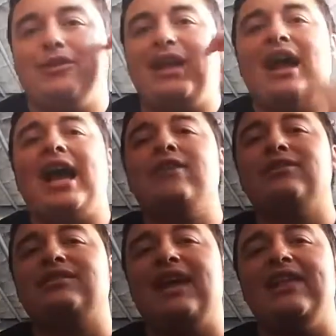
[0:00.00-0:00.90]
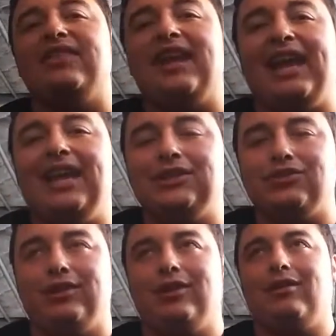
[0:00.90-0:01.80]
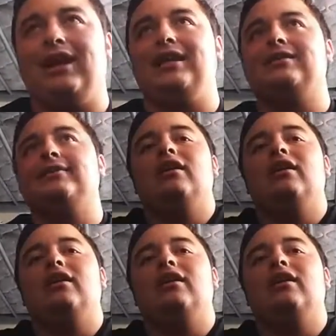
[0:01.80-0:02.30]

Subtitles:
Okay, I understand the hatred. All right.